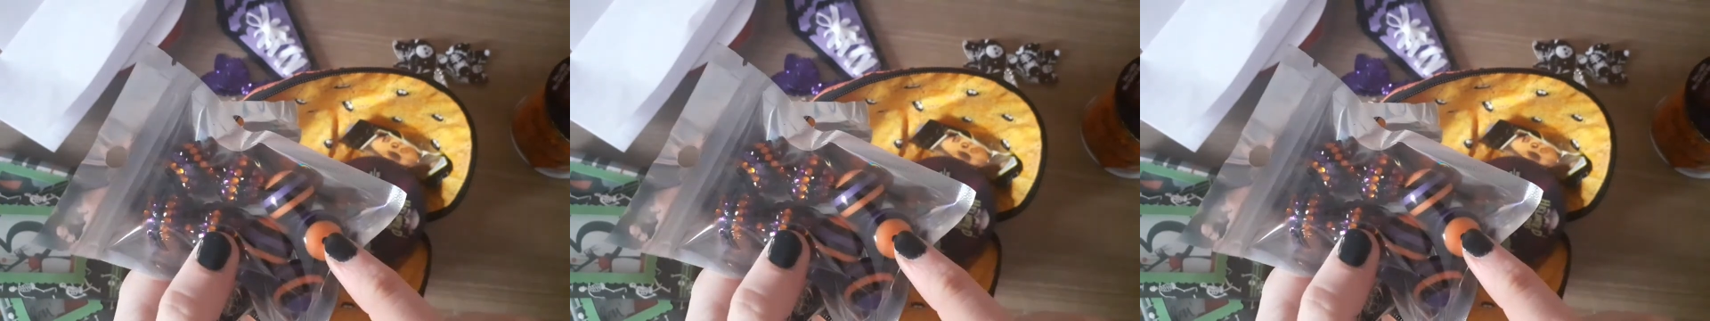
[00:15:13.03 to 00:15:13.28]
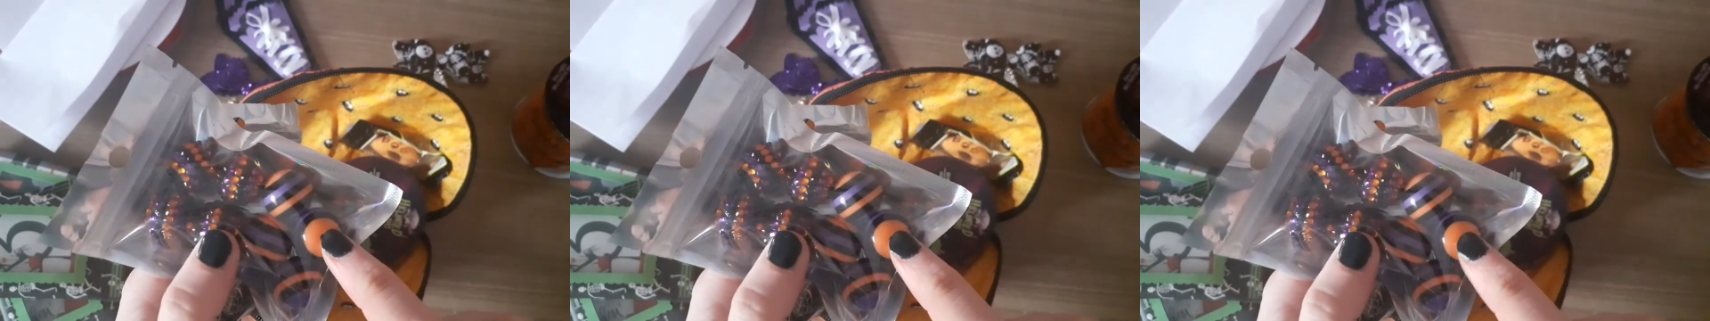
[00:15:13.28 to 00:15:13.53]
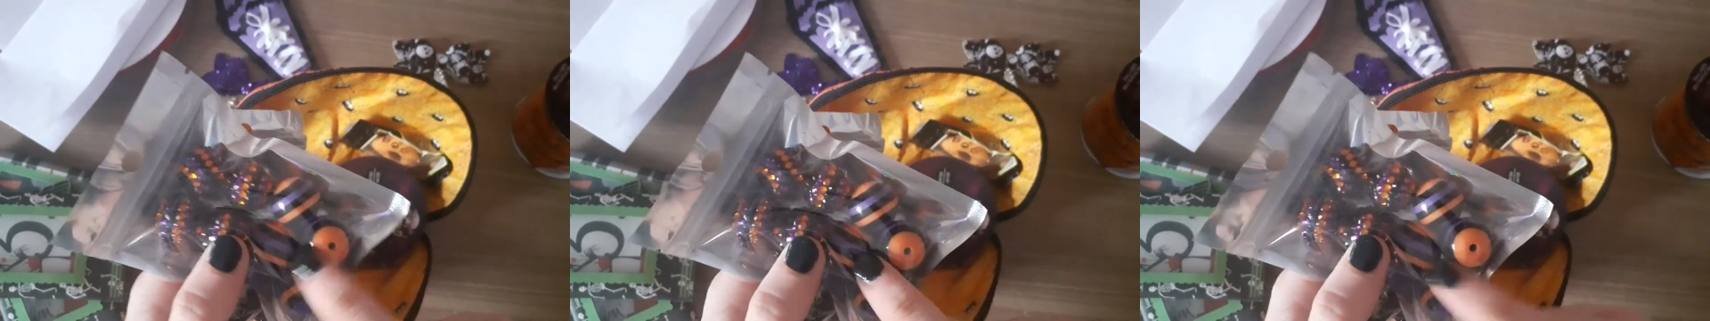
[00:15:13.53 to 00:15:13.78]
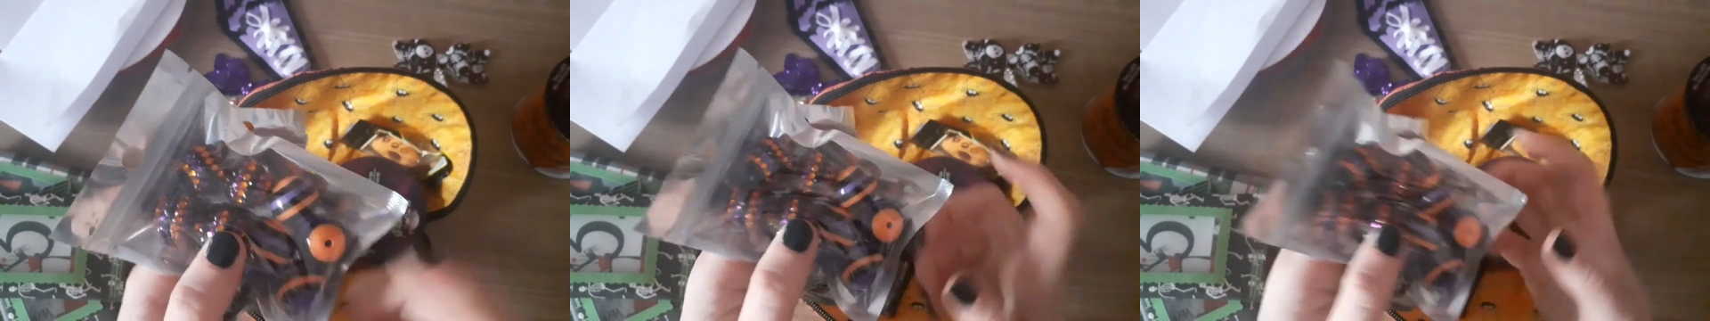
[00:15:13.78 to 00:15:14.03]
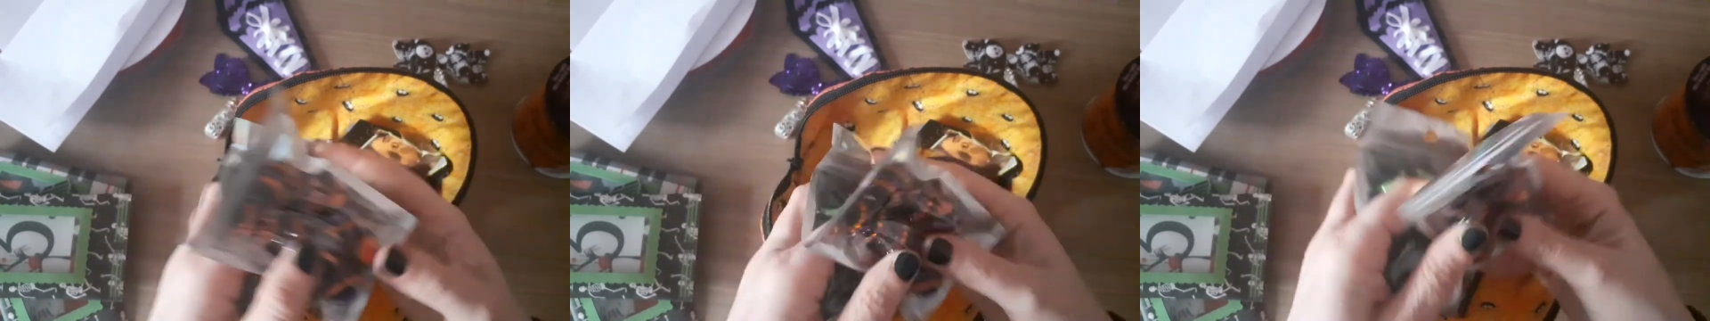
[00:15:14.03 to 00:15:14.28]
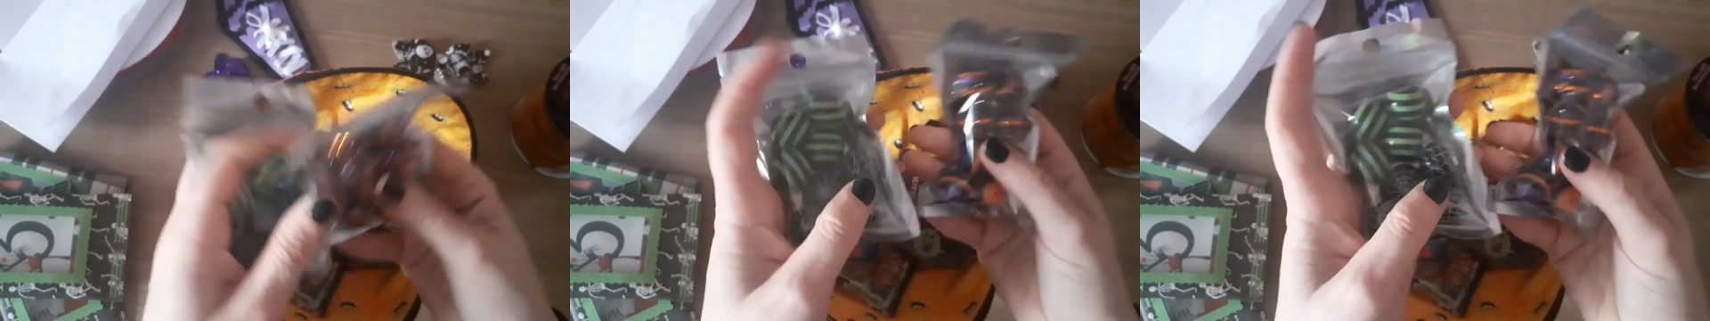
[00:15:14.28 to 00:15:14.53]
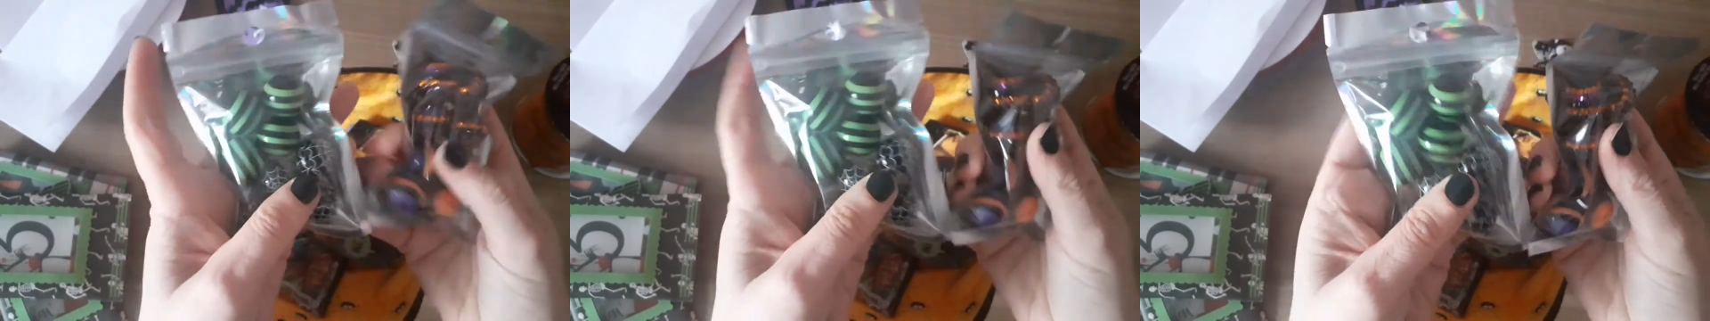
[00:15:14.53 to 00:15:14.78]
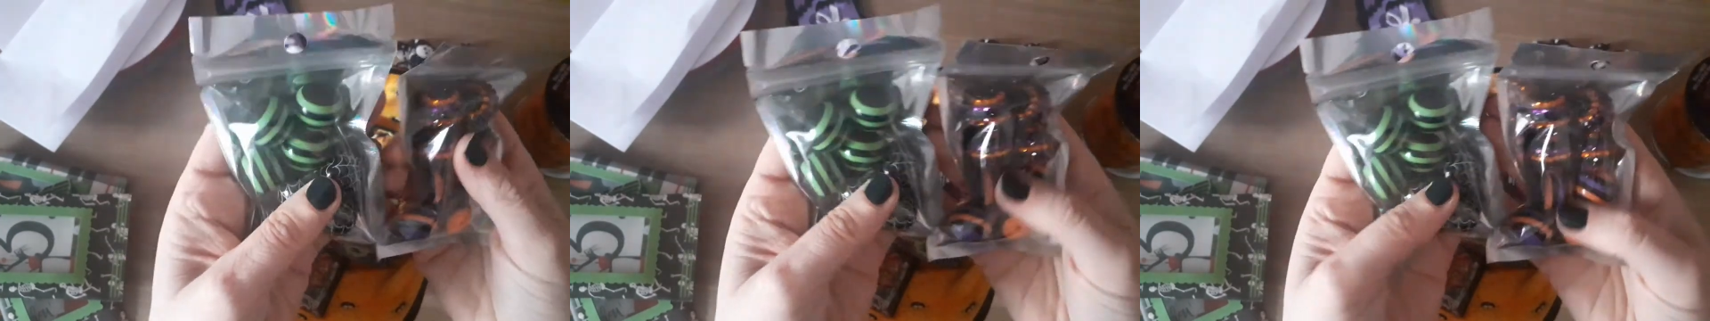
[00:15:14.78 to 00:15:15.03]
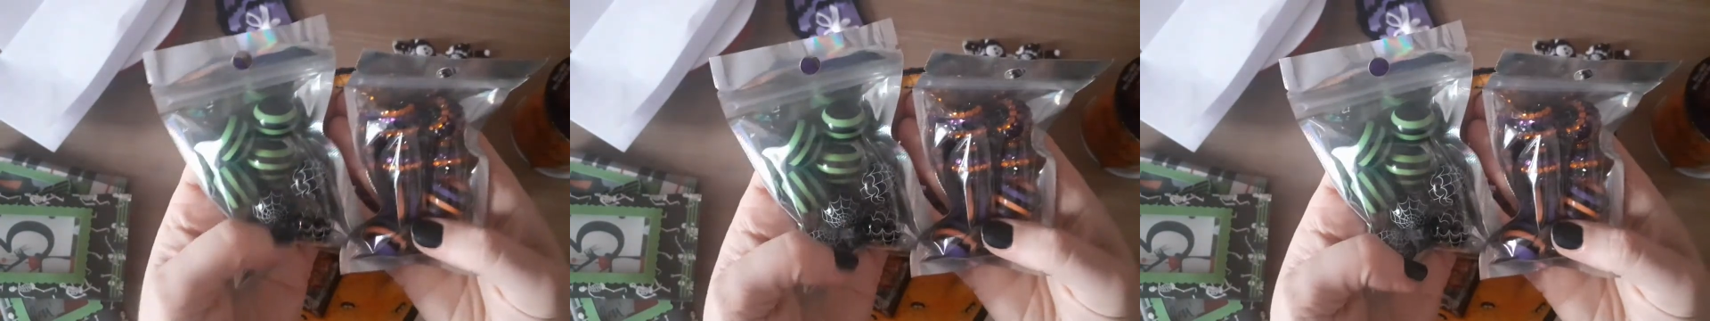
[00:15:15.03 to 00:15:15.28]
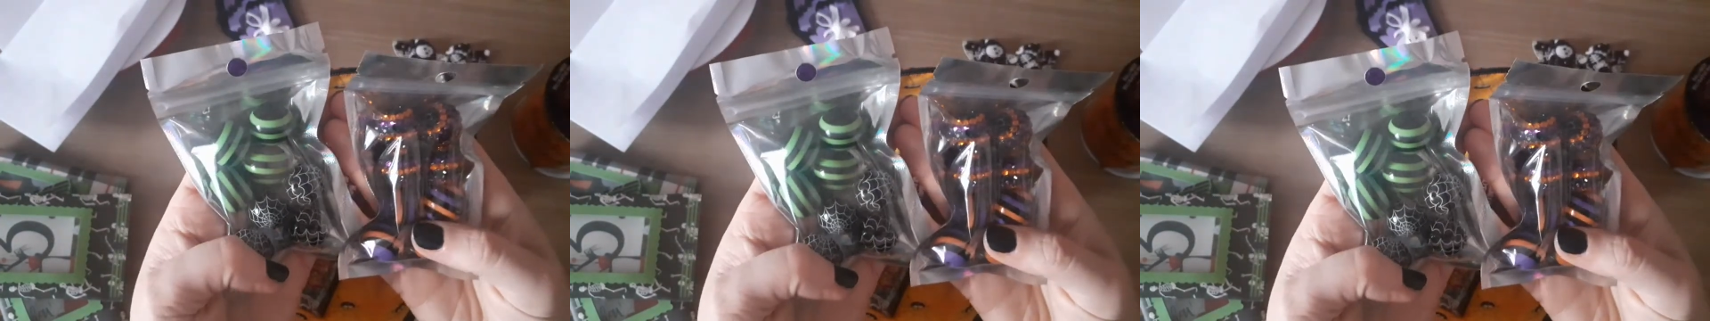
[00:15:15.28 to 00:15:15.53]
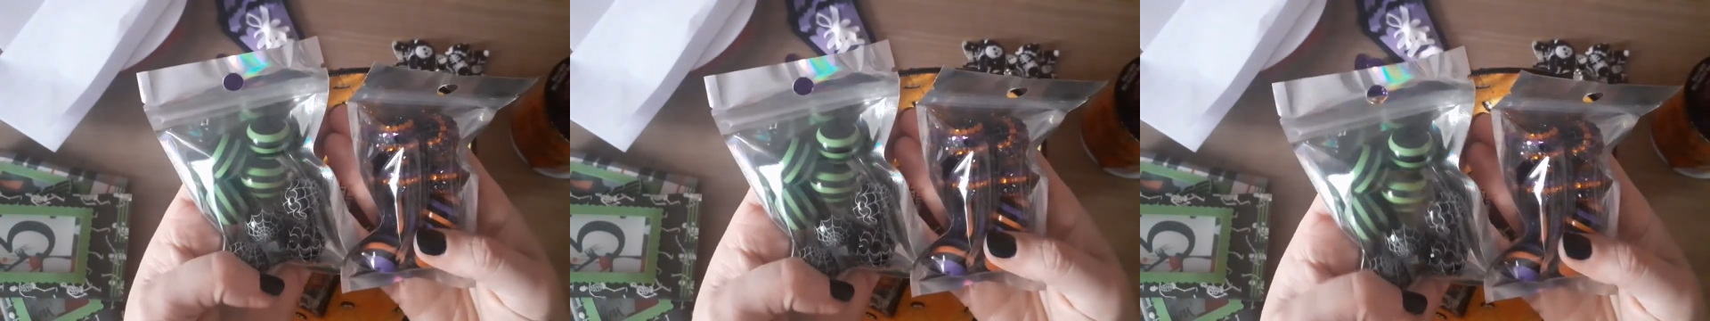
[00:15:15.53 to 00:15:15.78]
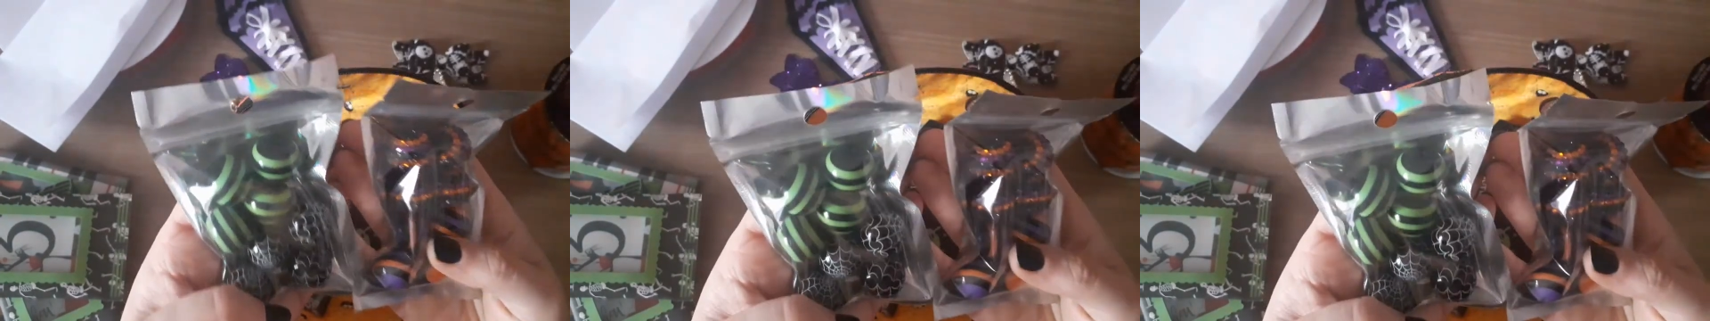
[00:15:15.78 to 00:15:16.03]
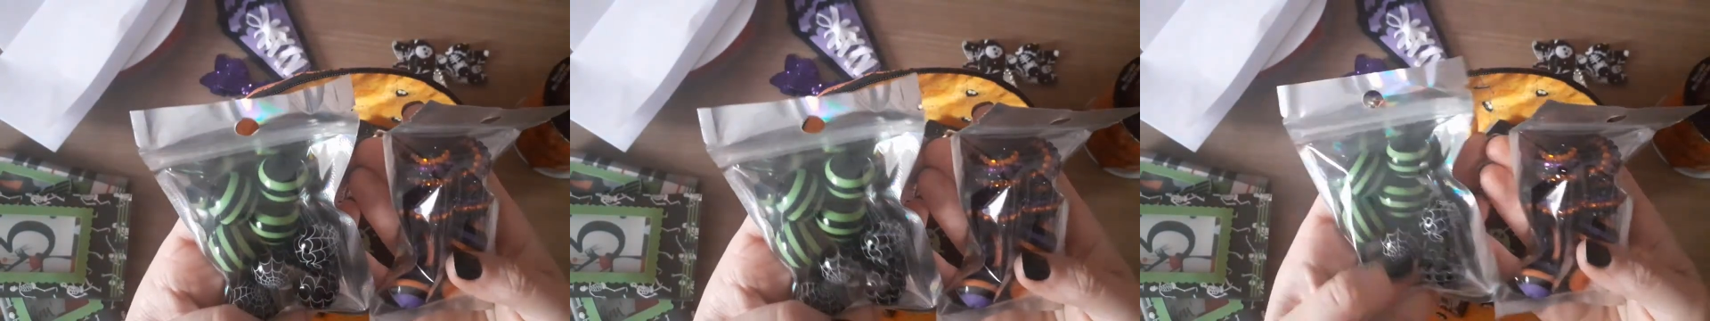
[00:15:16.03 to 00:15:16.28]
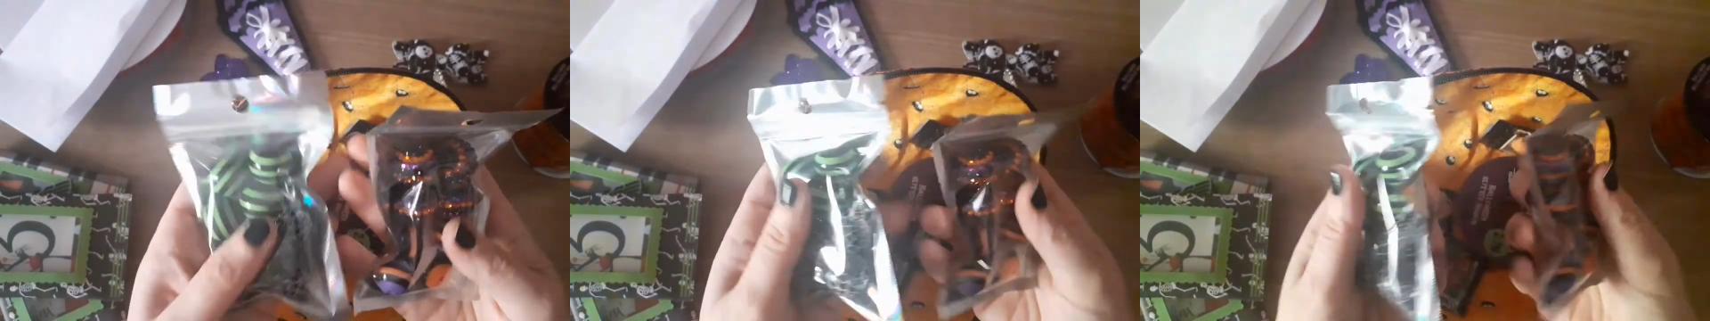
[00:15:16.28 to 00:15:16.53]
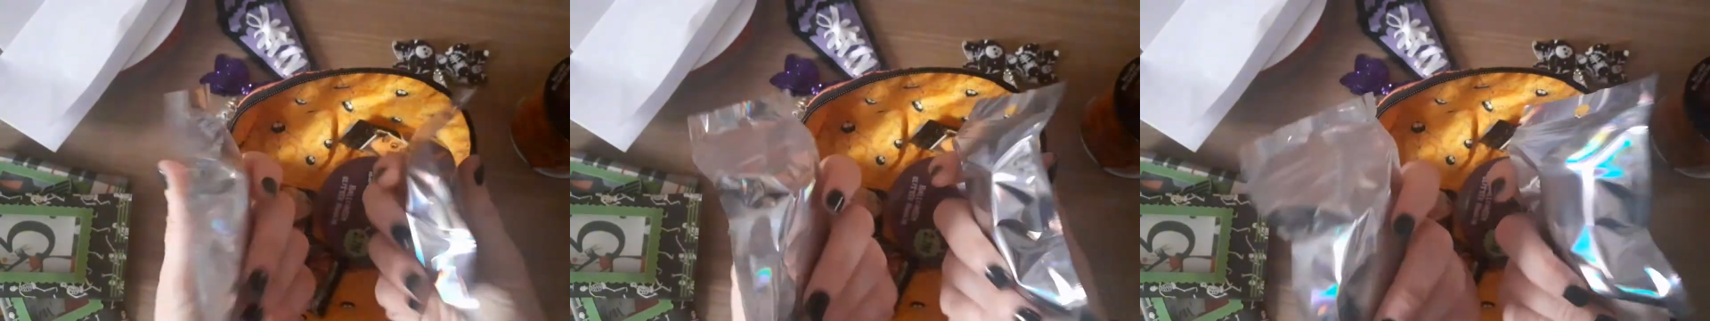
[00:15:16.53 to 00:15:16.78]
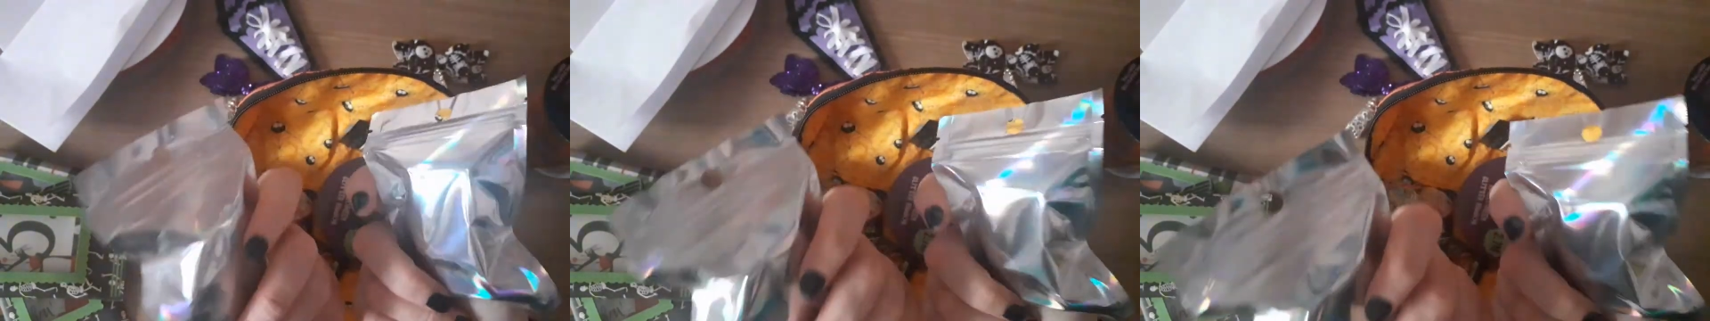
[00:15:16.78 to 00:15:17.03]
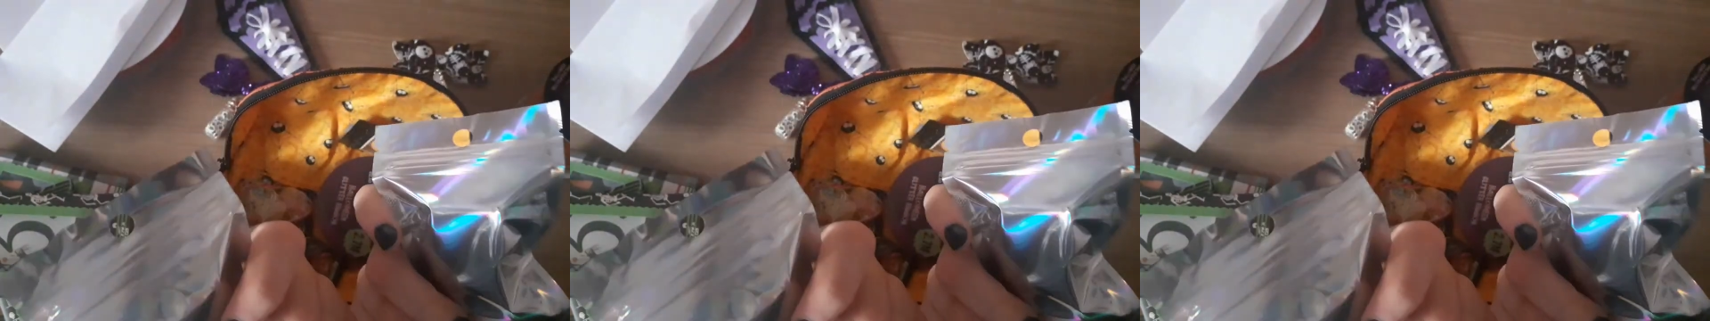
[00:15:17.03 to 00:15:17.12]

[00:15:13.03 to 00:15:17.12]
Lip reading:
No face is visible, so there are no lips to read.